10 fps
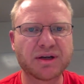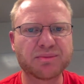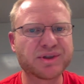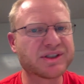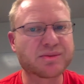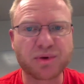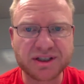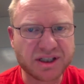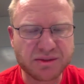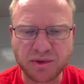business
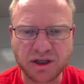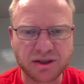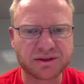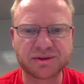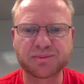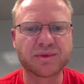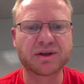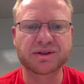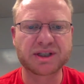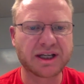process models,
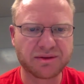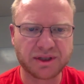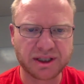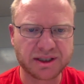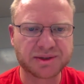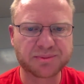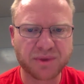those kind of things.